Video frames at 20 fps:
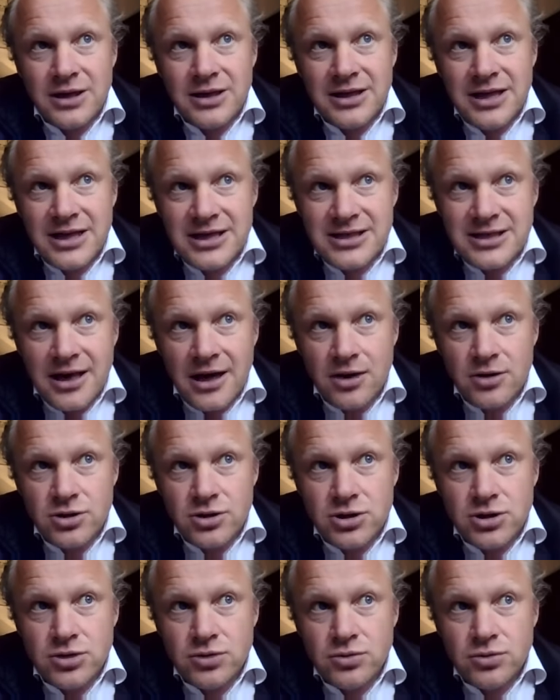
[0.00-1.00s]
discount
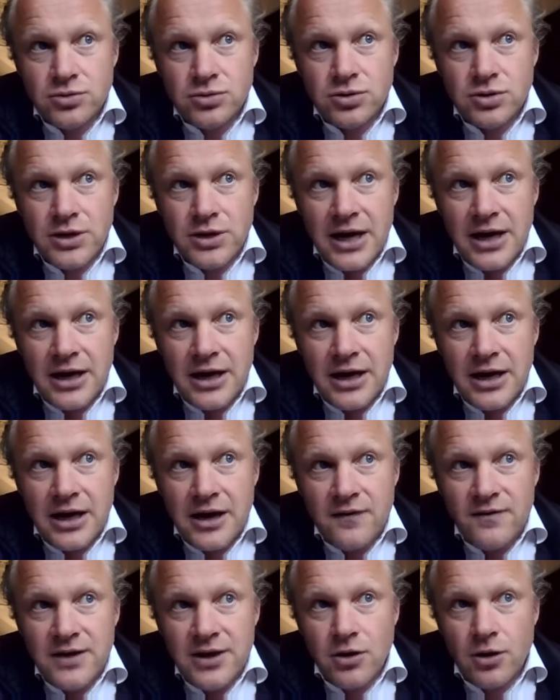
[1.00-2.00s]
to
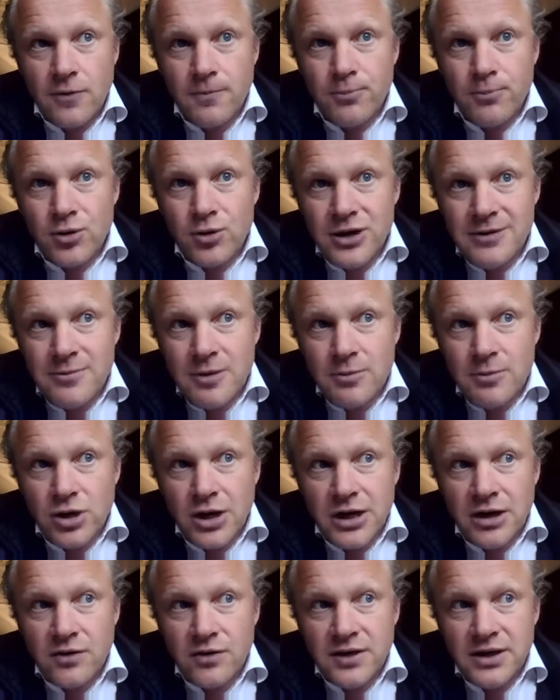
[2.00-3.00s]
NAV or premium to
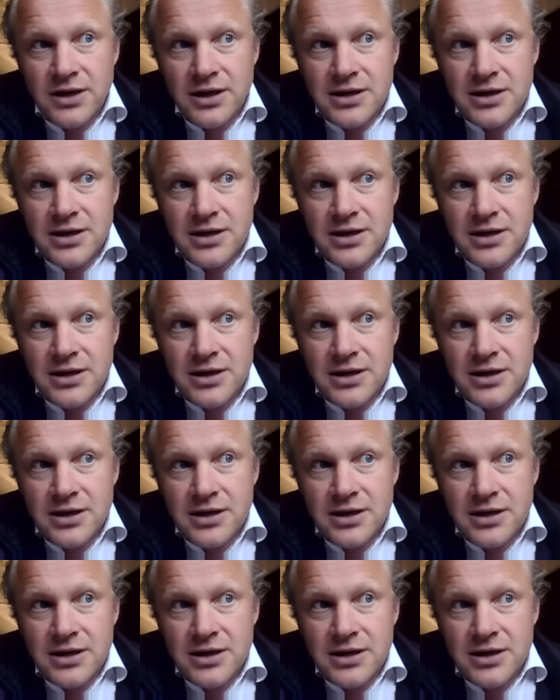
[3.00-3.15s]
NAV